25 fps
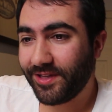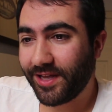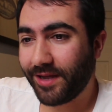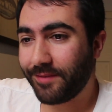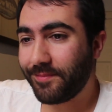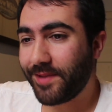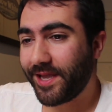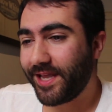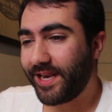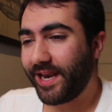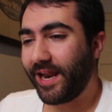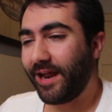I
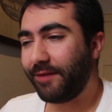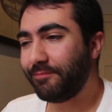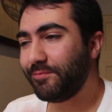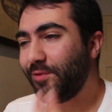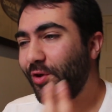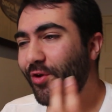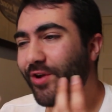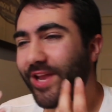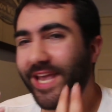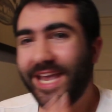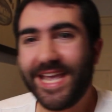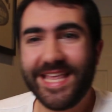mean, I'm
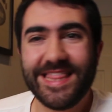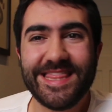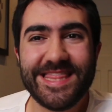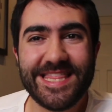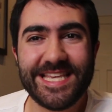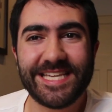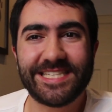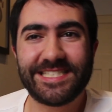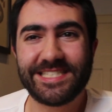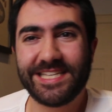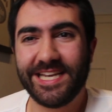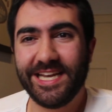not in
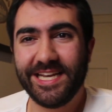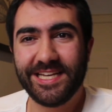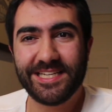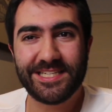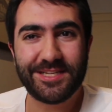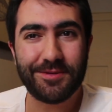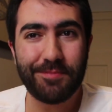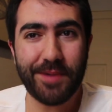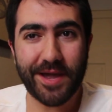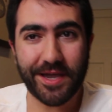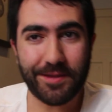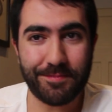this
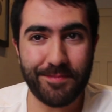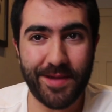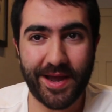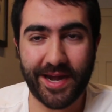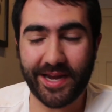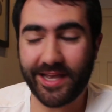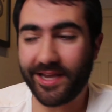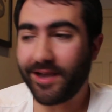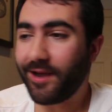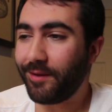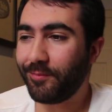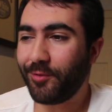to make money.